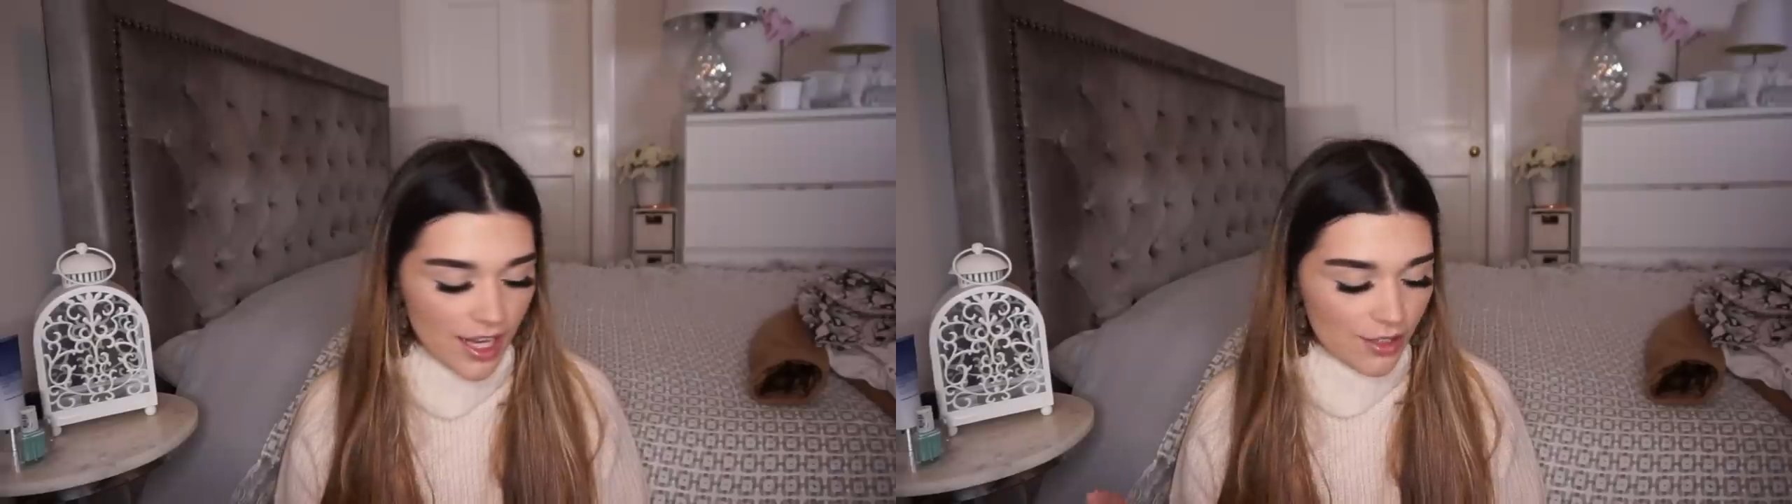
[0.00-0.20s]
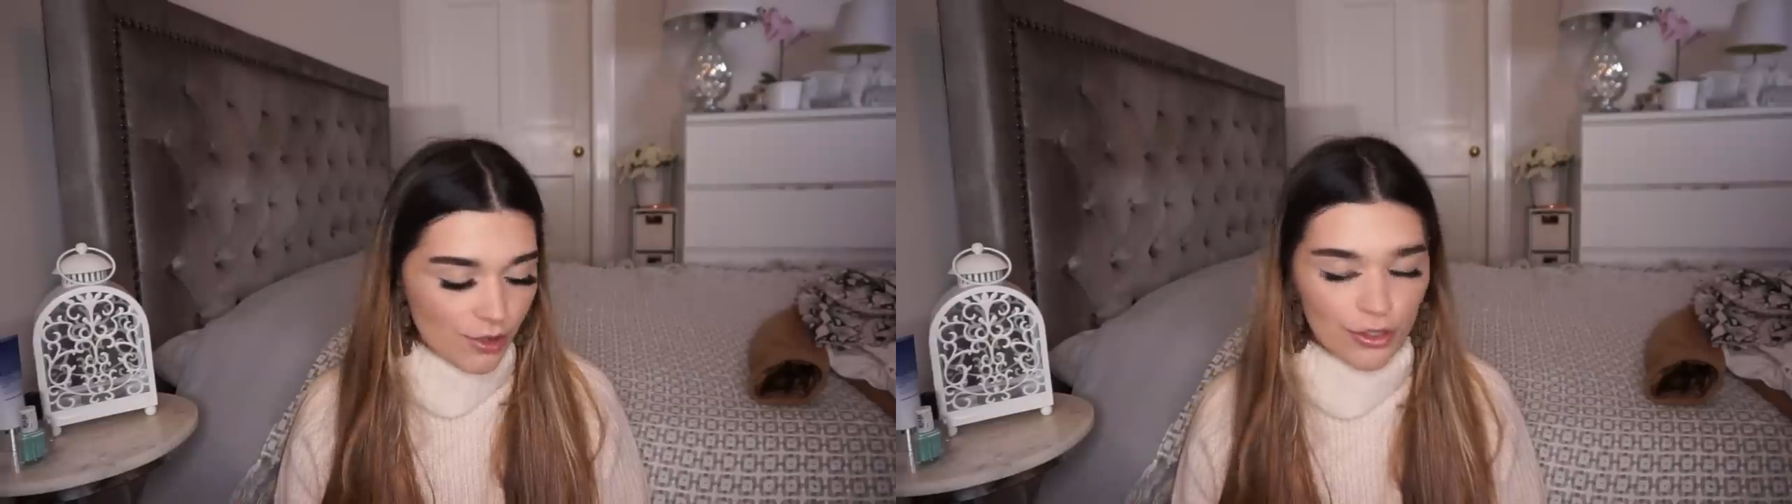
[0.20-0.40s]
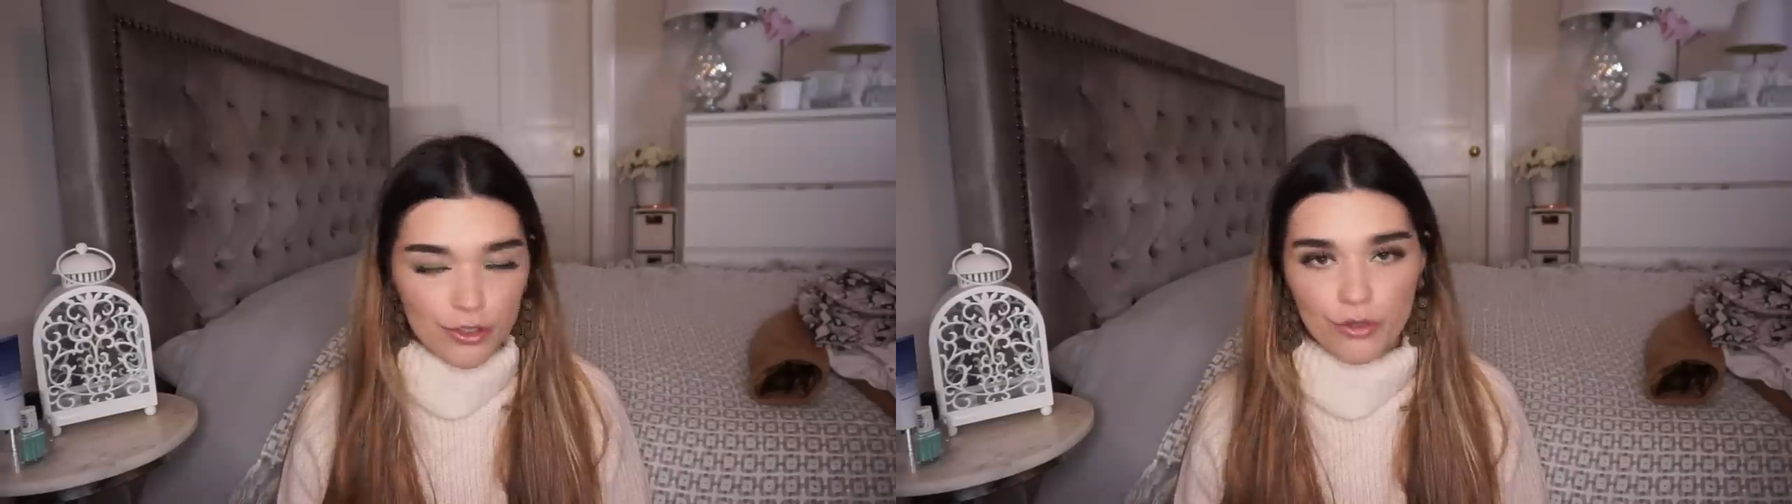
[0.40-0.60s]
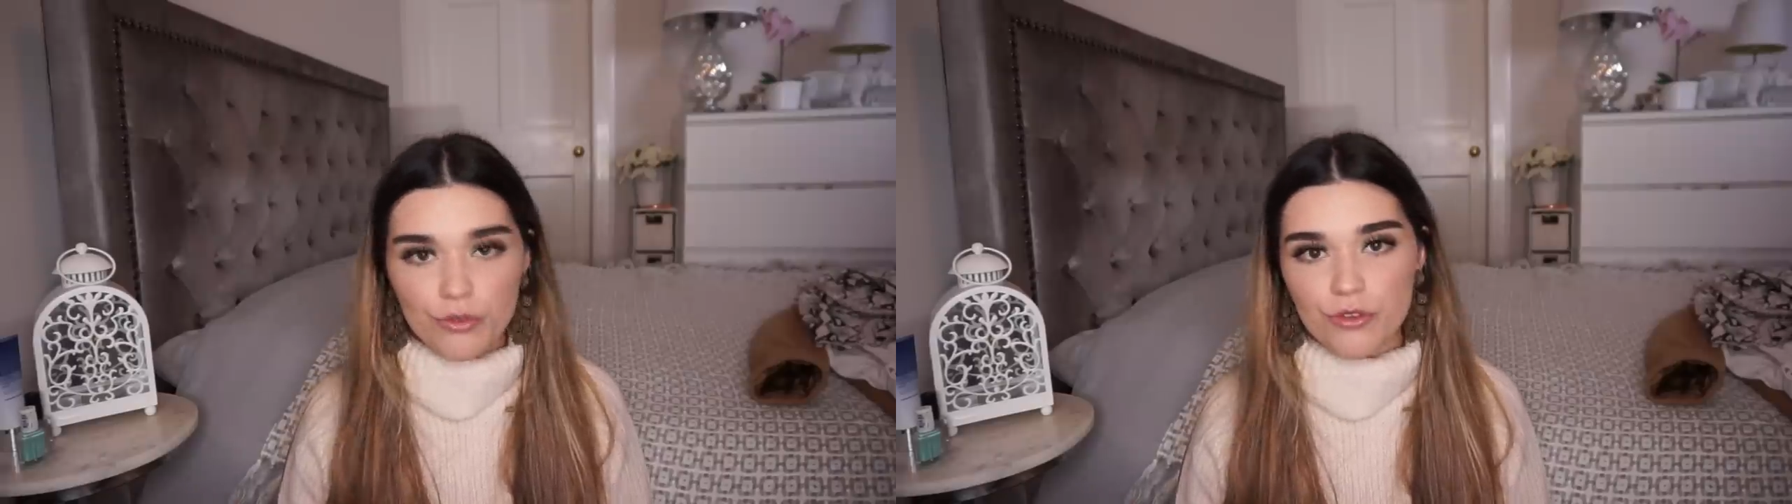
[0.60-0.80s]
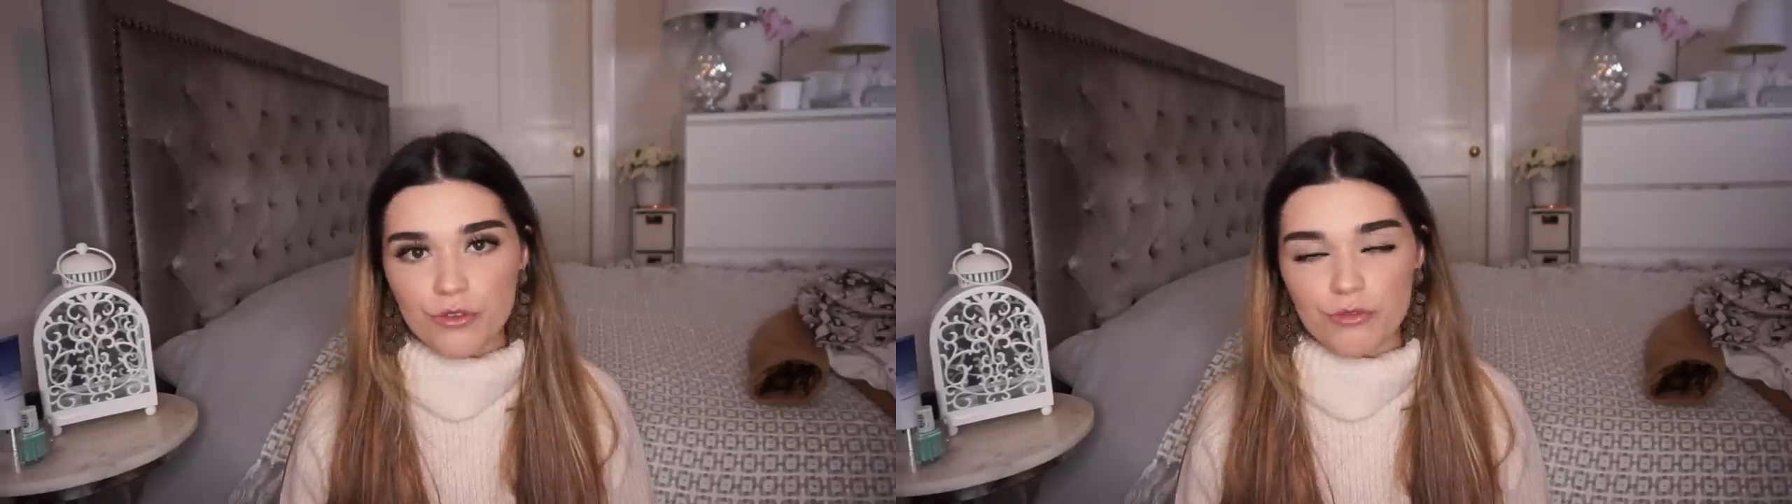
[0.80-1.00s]
So I
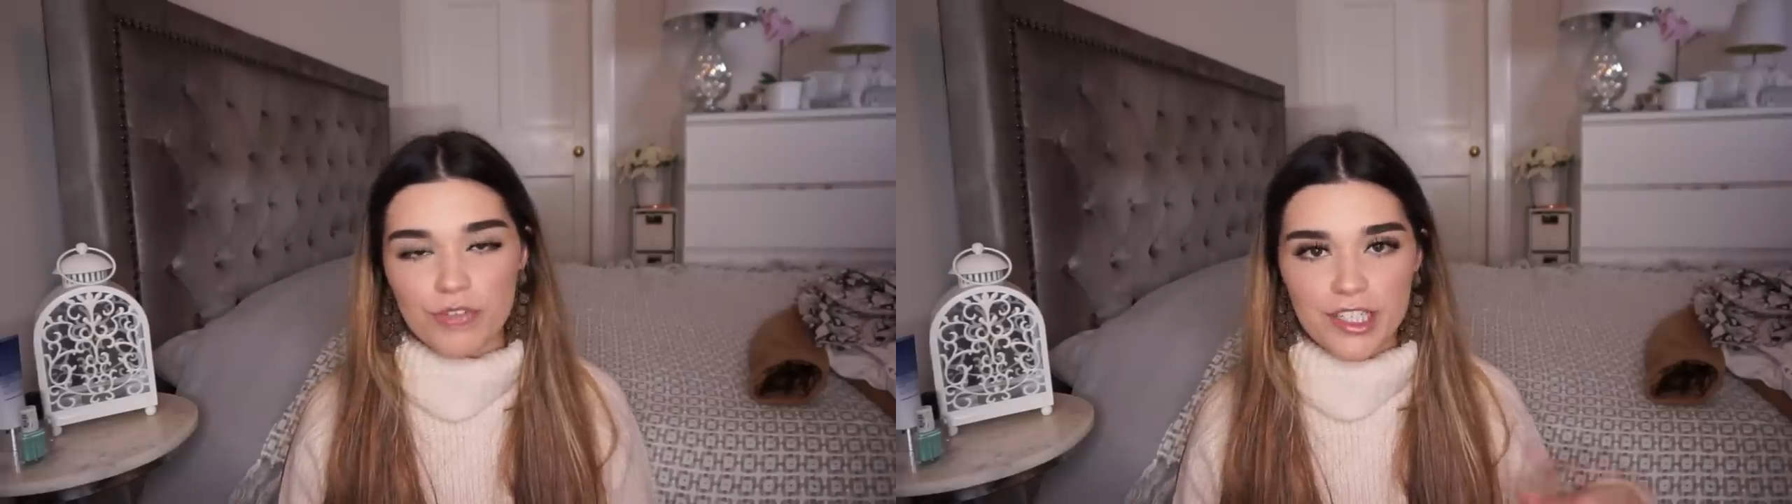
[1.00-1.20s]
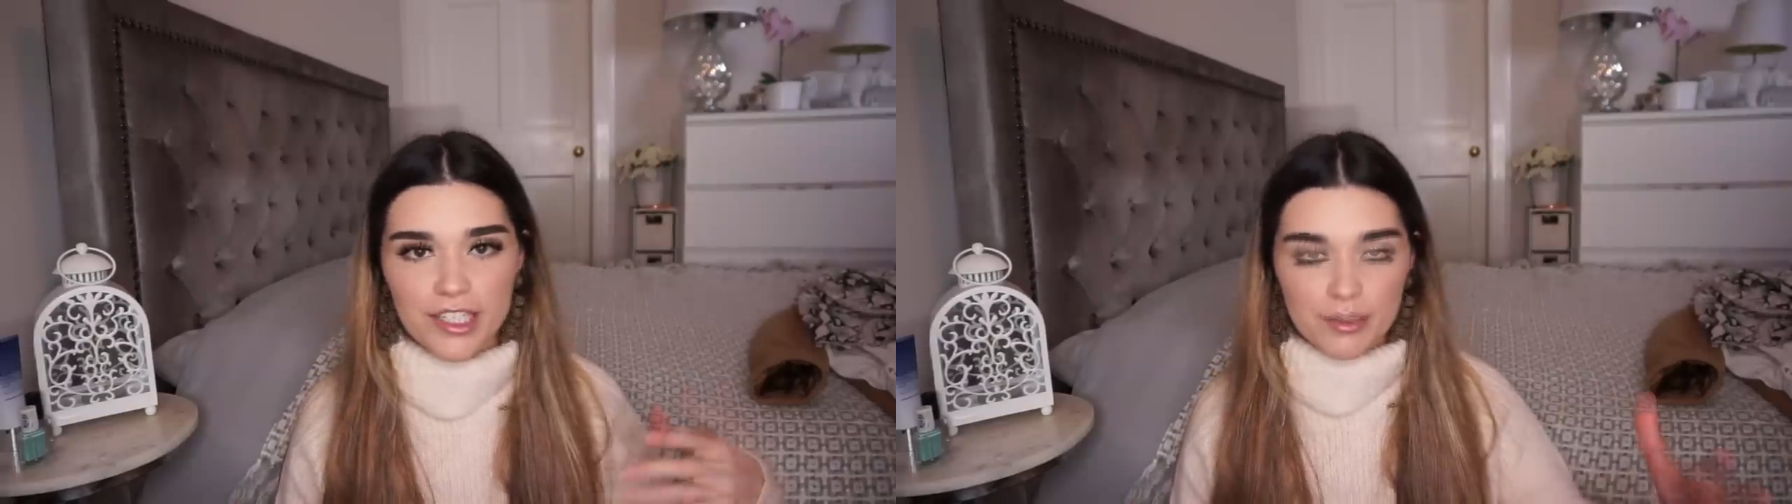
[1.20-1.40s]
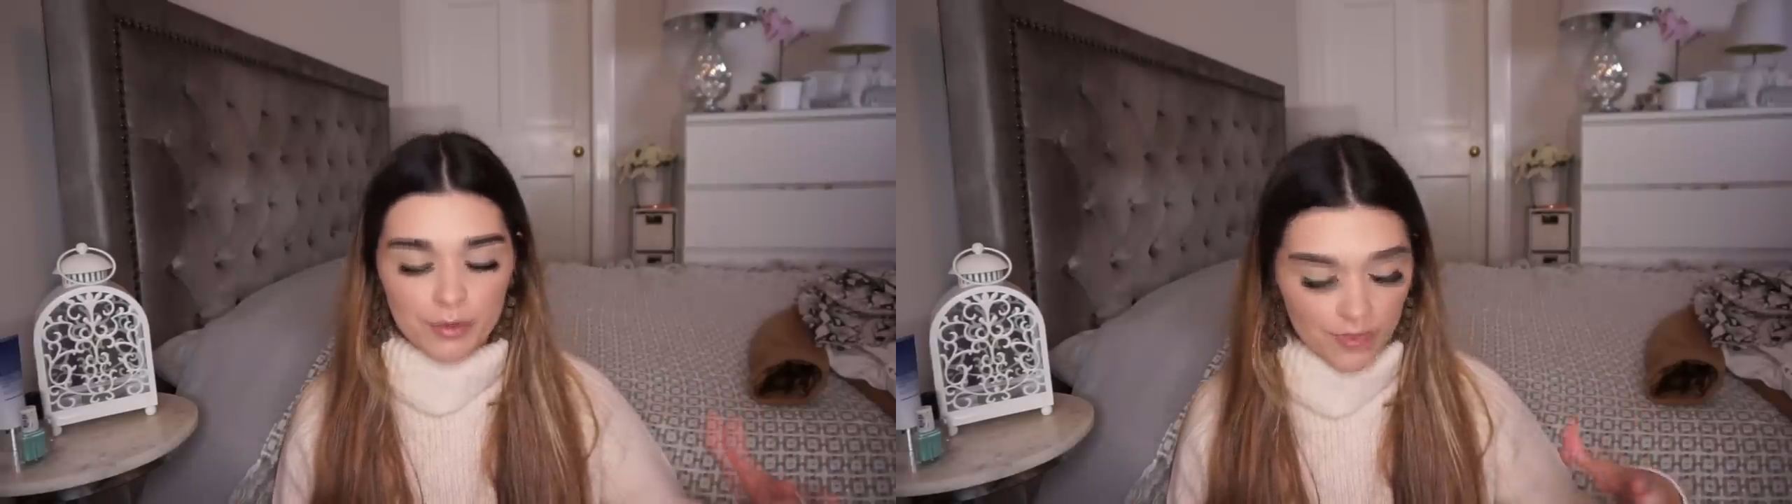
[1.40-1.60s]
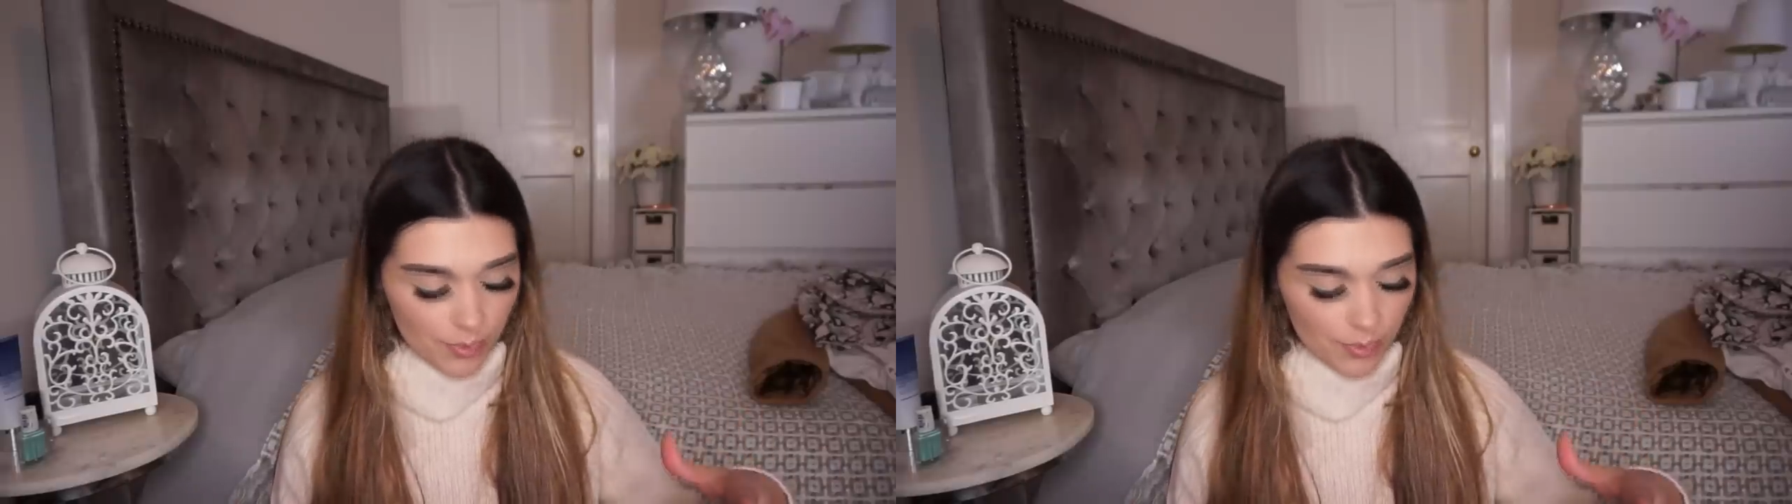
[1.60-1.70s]
showed you already some of